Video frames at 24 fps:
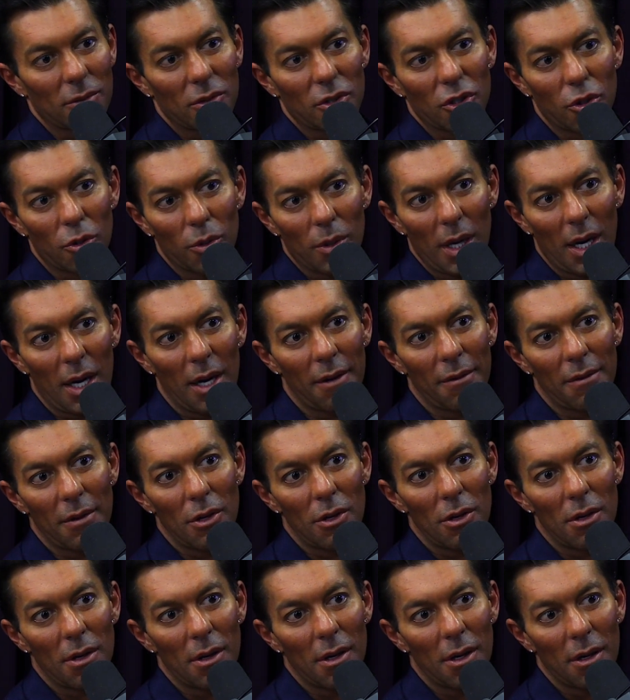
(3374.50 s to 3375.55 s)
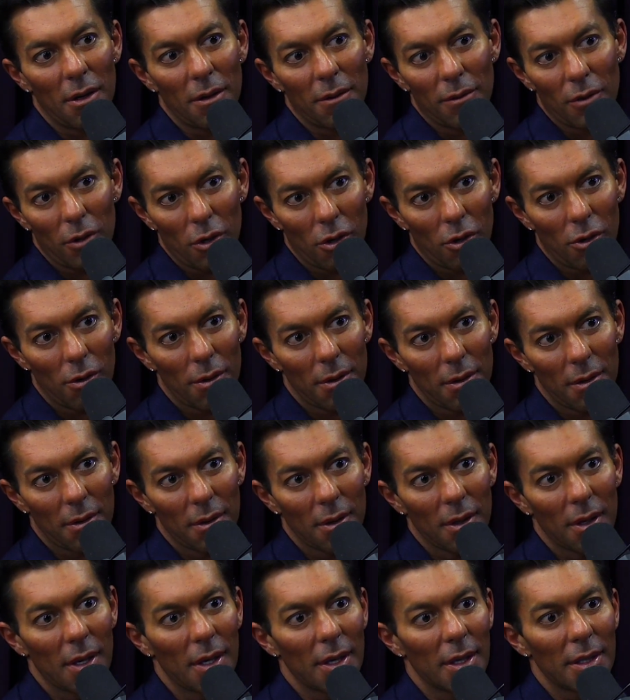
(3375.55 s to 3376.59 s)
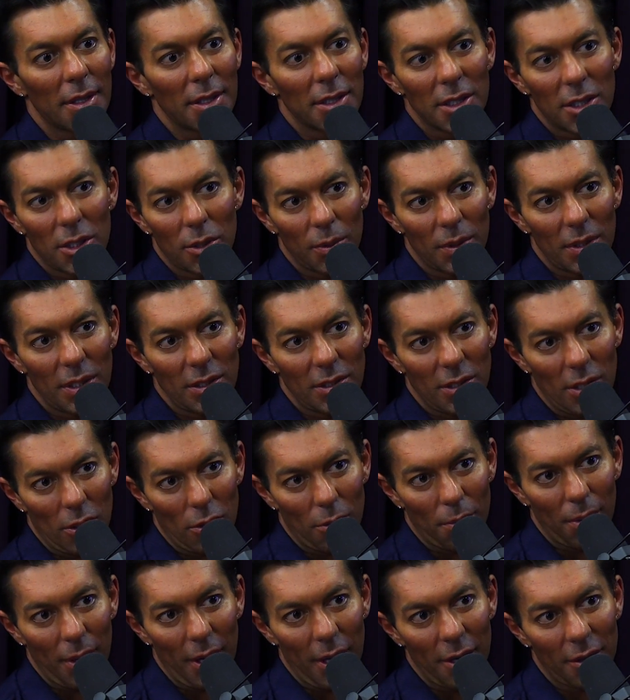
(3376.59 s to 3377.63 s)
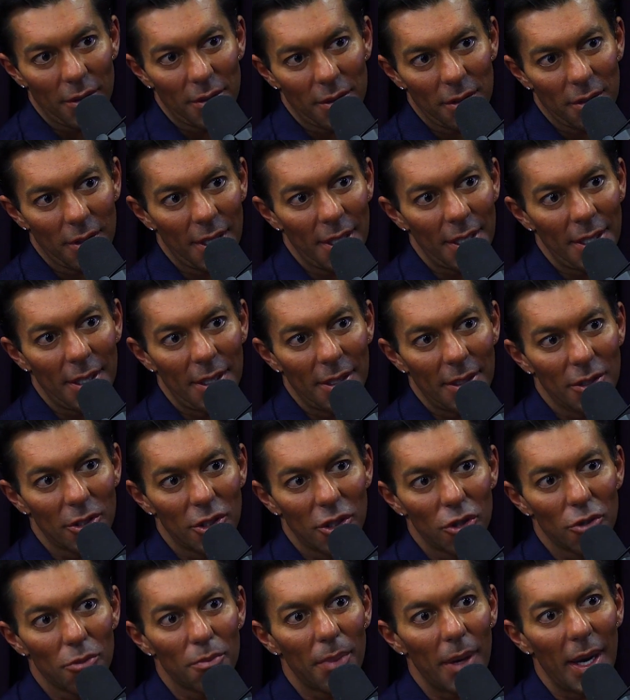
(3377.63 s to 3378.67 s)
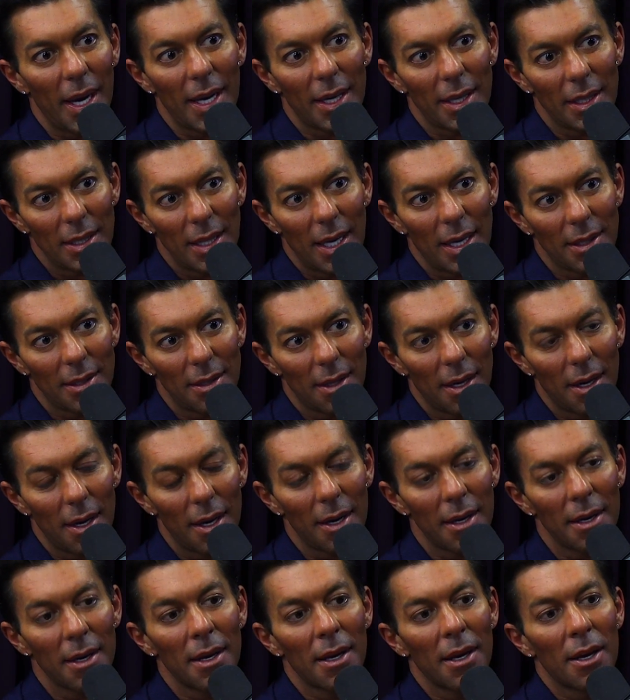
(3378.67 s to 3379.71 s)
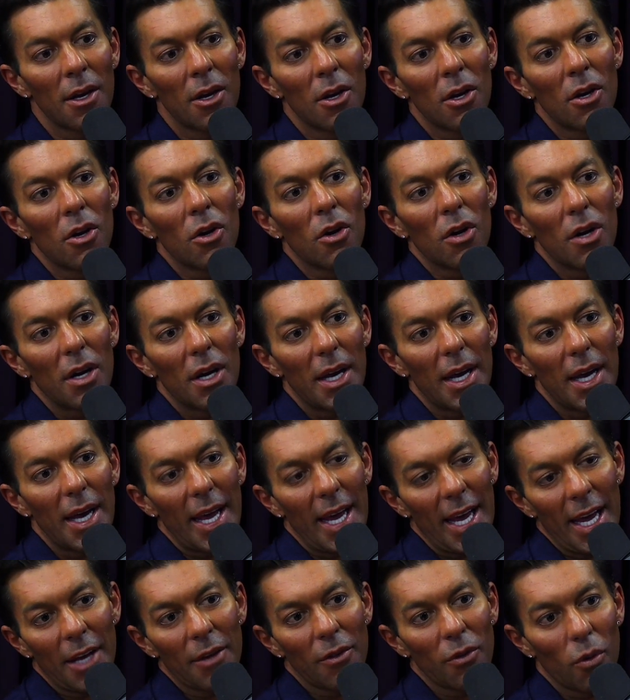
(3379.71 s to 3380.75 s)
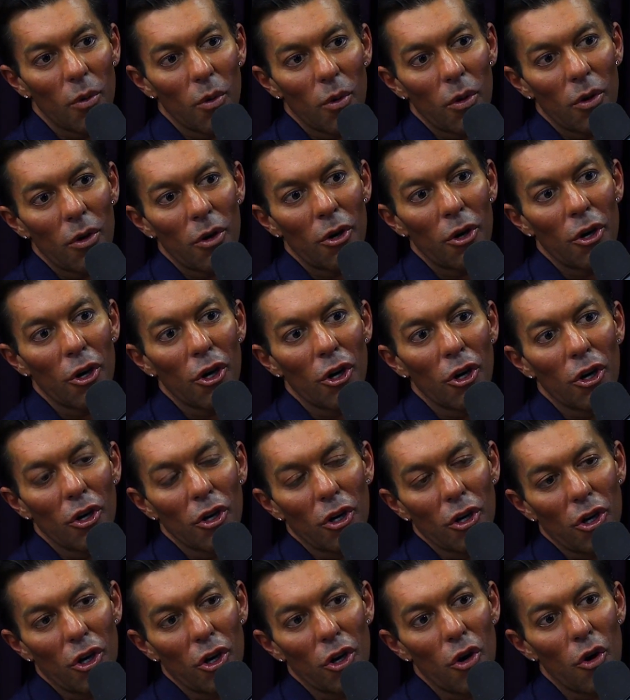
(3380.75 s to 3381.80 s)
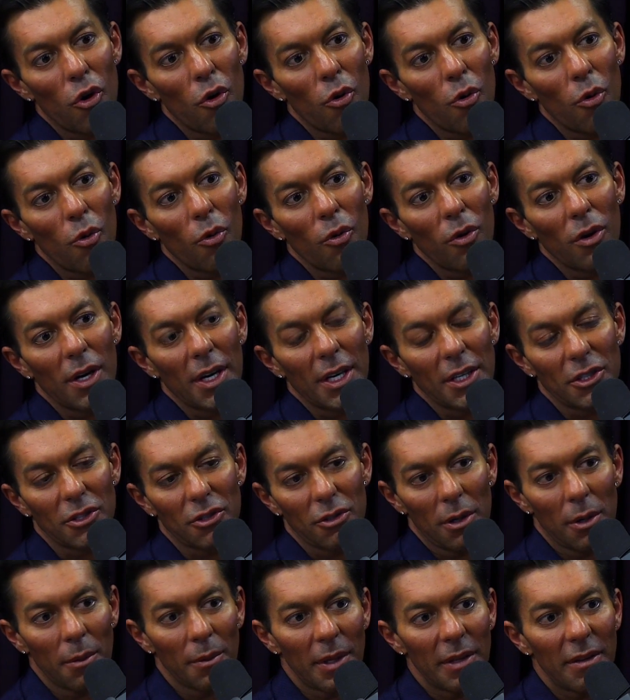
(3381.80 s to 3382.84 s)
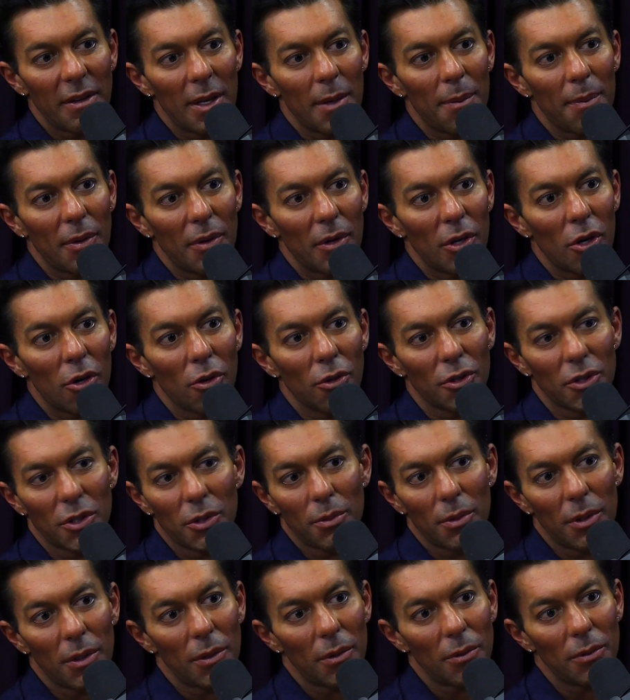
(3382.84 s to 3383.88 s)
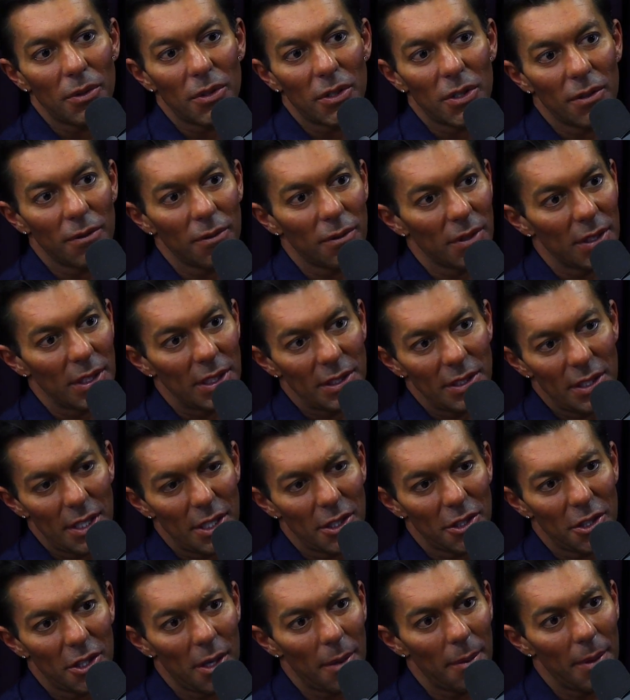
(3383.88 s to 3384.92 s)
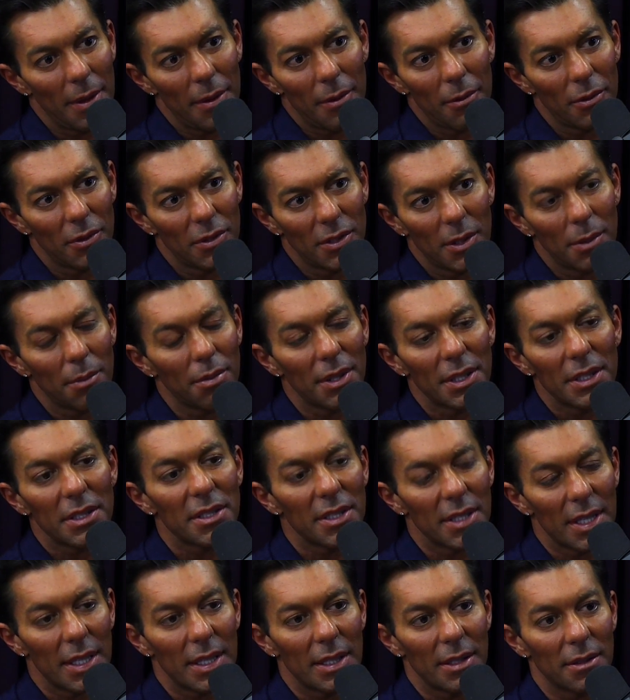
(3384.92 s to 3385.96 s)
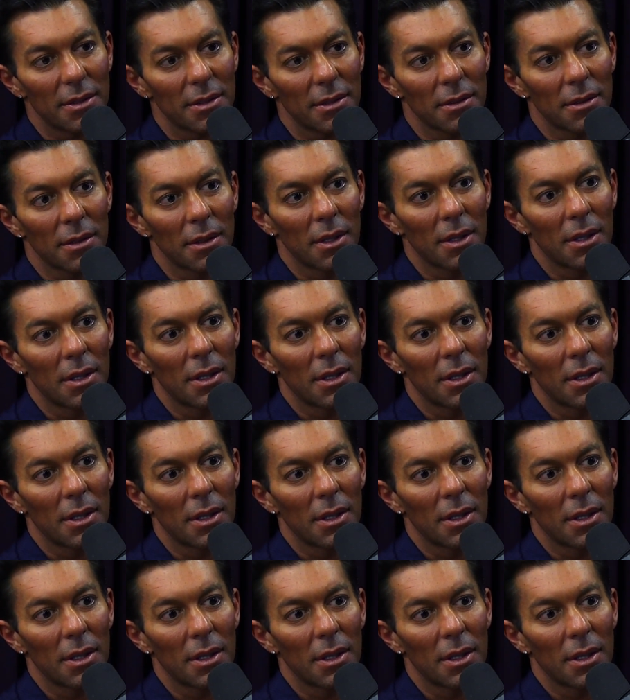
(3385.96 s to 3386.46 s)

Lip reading: shoot out of Earth, see what these other planets are like, shoot back and not die, and or go extremely deep in the ocean where there was civilization. I mean, there was complete cities